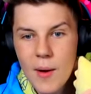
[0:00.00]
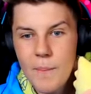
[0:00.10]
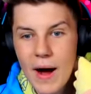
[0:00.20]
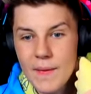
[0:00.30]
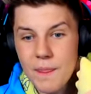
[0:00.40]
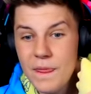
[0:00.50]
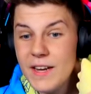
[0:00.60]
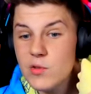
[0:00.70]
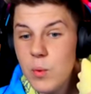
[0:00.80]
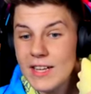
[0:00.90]
But
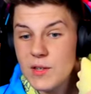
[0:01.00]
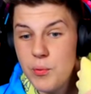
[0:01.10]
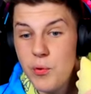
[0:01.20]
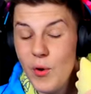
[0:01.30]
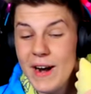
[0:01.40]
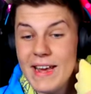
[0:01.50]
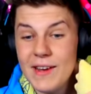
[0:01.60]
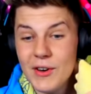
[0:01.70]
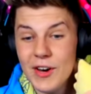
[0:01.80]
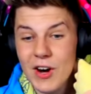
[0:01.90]
this one's
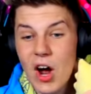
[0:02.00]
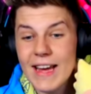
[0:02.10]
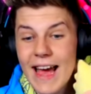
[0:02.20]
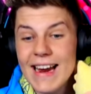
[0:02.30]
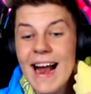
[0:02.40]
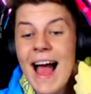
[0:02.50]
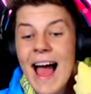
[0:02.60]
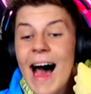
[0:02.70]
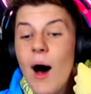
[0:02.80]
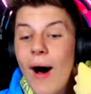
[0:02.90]
pretty good. Okay,
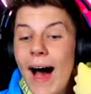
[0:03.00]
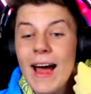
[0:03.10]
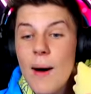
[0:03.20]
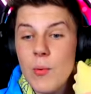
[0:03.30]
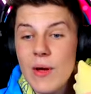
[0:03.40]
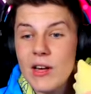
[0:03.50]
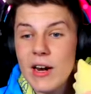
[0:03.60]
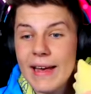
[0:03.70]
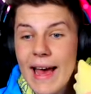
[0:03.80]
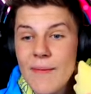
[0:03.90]
how high up are we
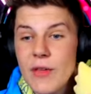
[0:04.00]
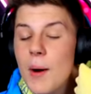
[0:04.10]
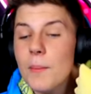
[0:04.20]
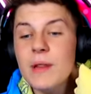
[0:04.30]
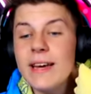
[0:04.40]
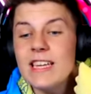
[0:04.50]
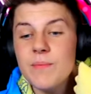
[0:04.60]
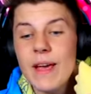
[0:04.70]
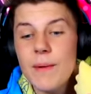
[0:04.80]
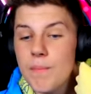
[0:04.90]
gonna get? Please
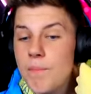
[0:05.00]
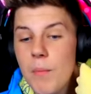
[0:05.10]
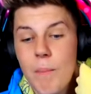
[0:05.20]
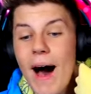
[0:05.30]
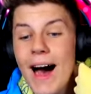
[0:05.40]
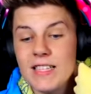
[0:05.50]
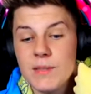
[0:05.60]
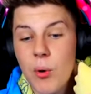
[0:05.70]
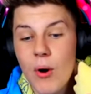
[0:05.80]
be past